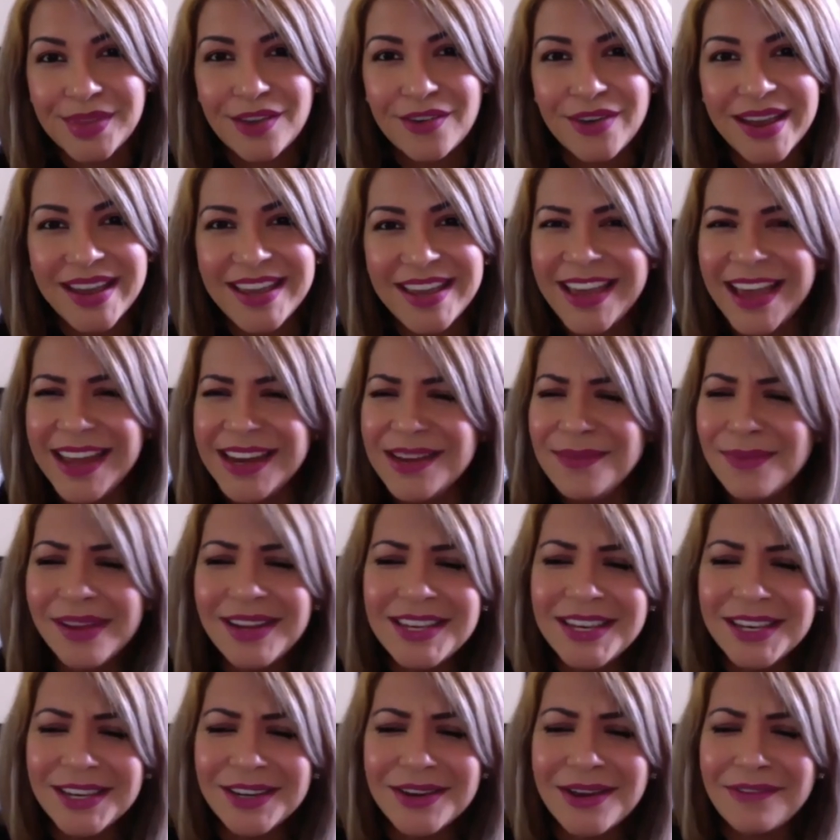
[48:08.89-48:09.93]
right? Anybody
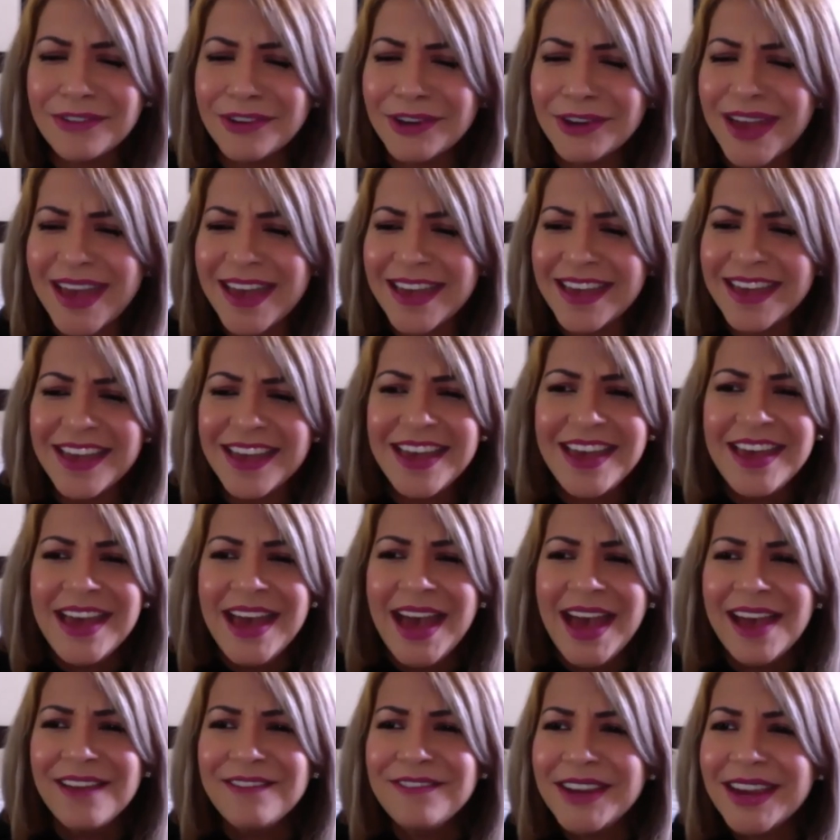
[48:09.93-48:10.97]
here ever get
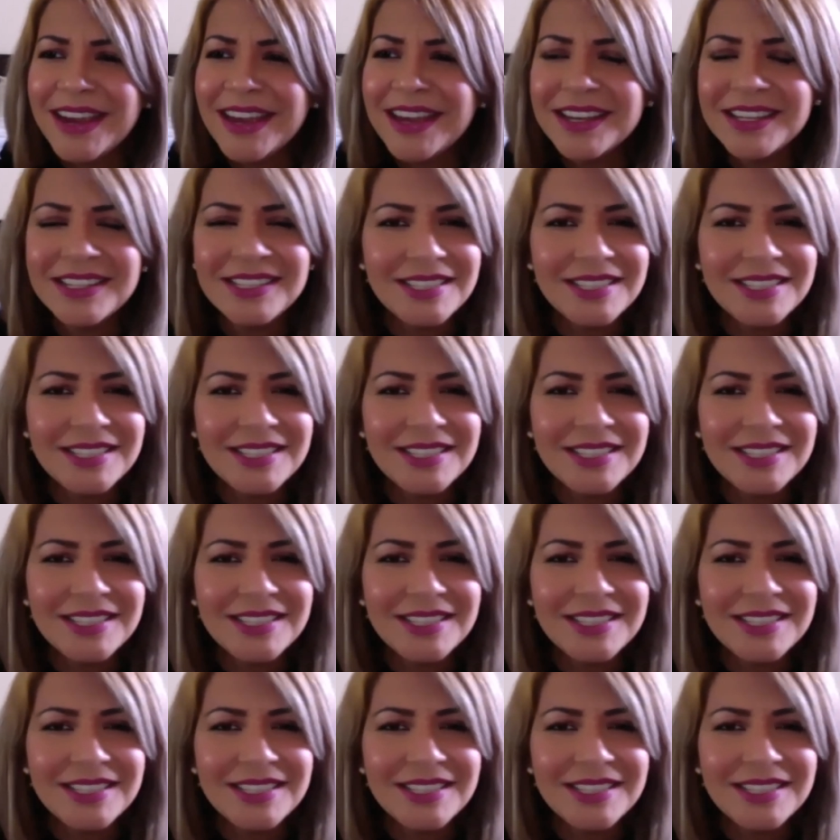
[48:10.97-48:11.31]
a